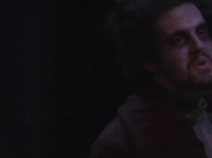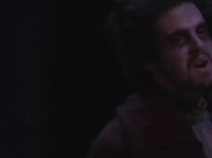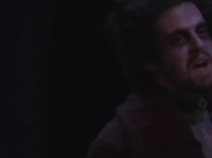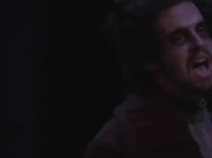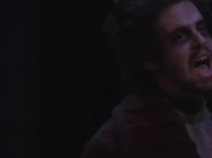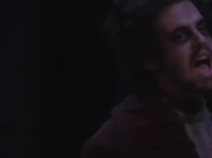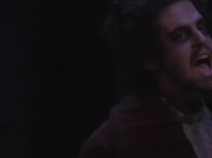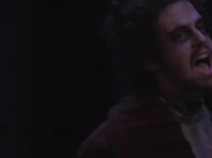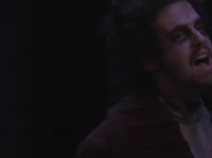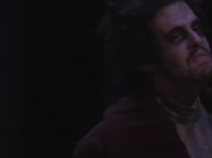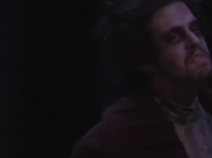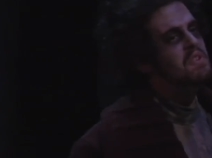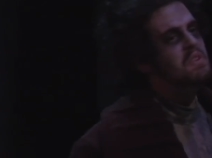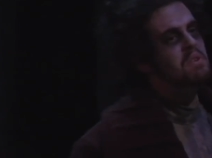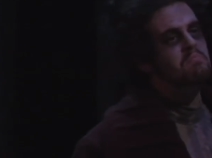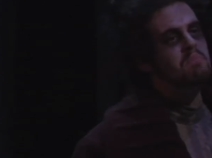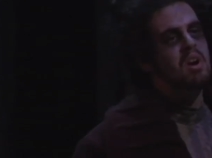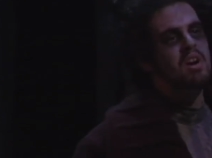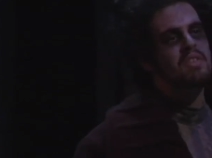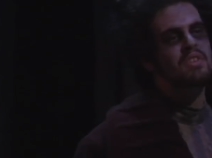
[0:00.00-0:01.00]
You have
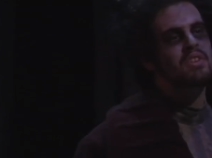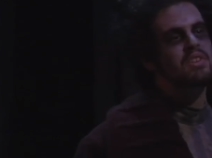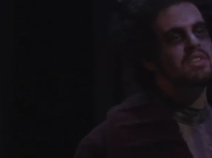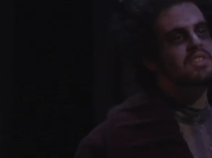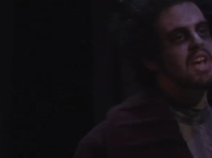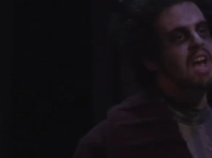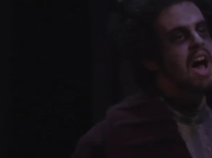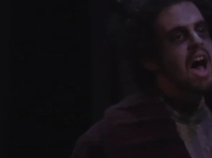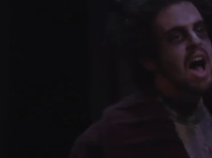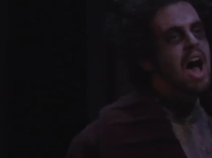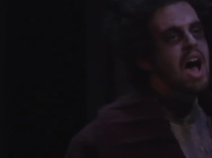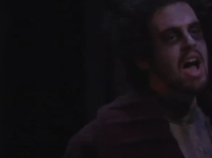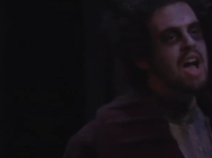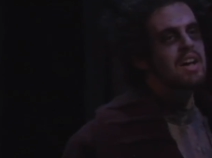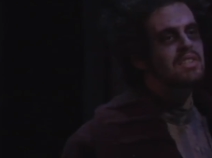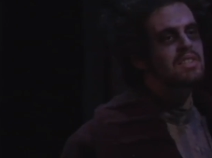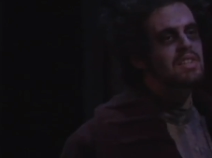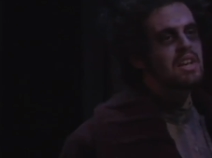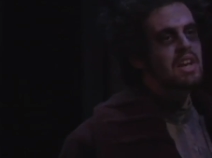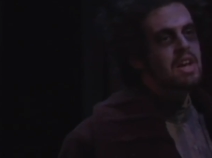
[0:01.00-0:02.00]
your mother's
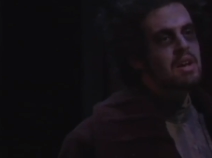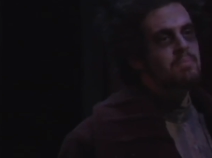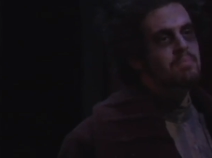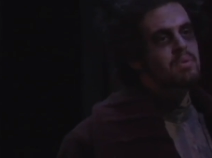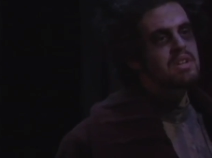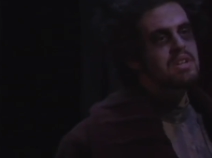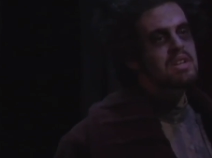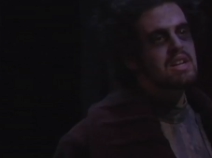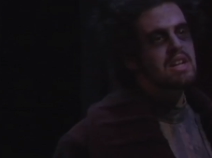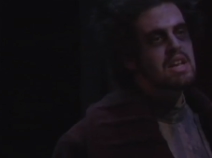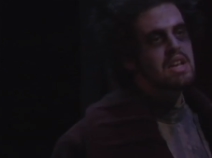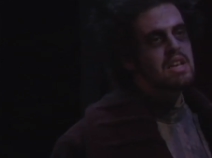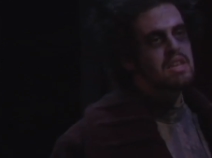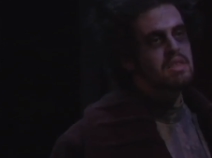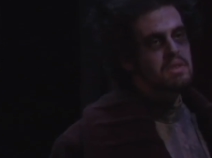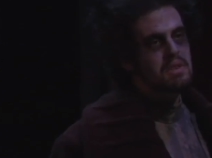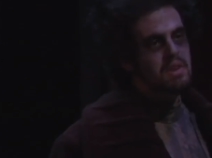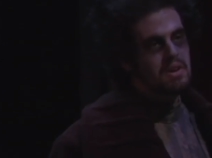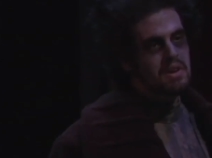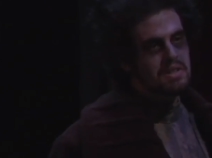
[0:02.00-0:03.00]
eyes
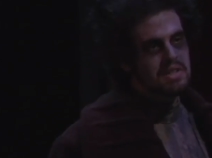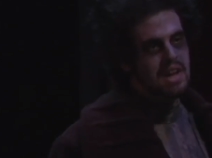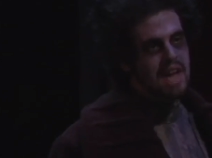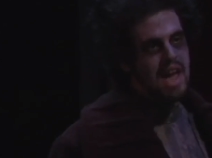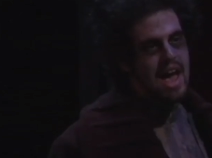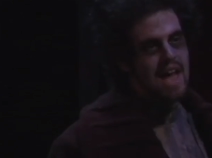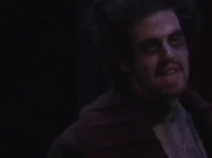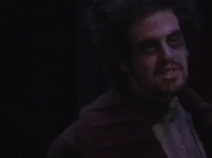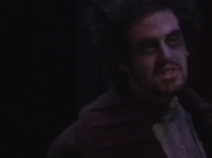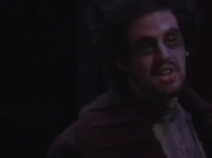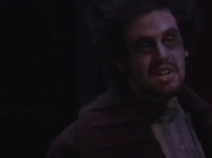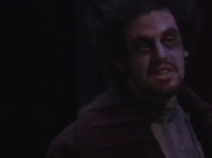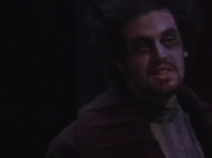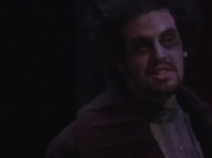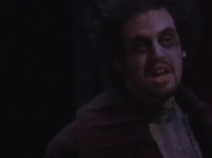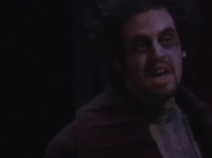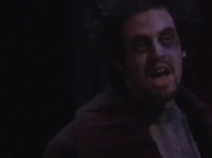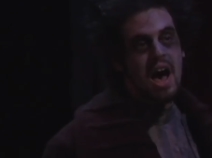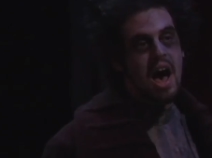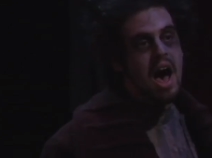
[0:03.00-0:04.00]
beneath your dad's
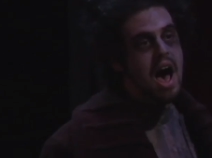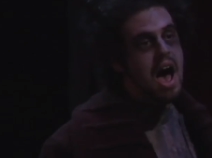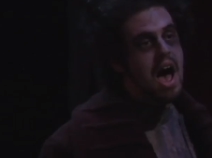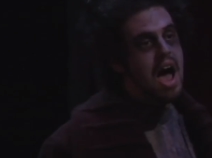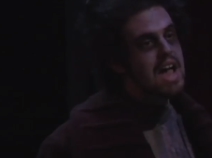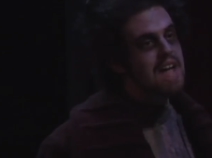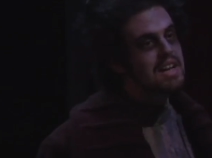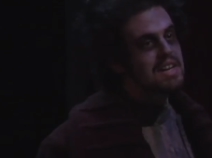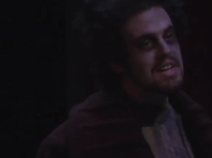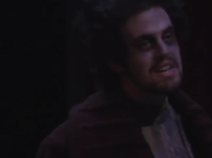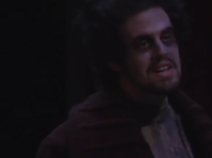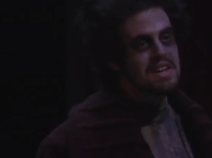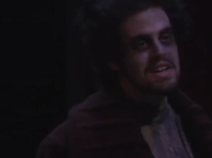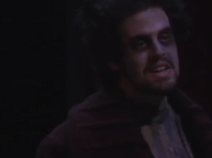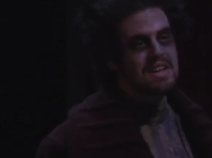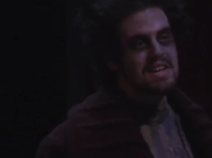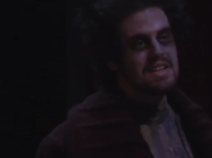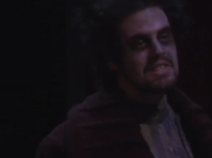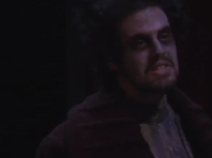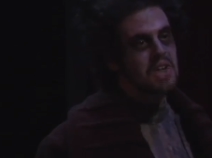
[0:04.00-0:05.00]
untidy
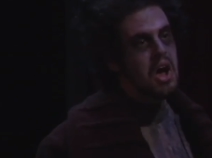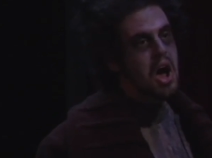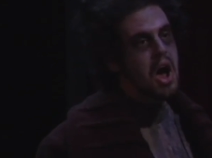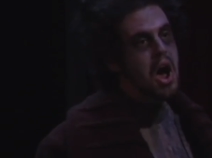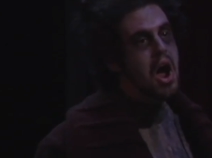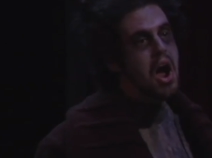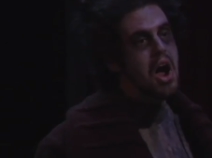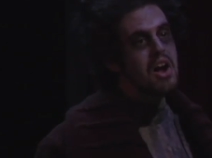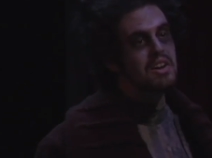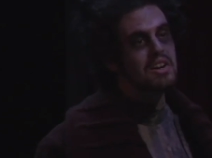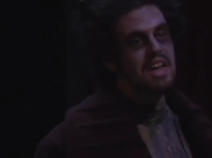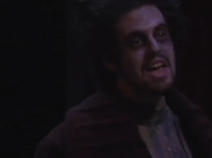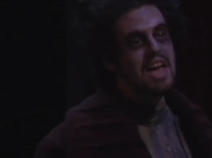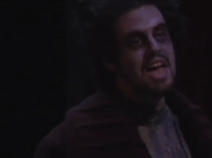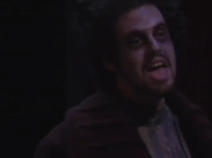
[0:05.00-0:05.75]
dark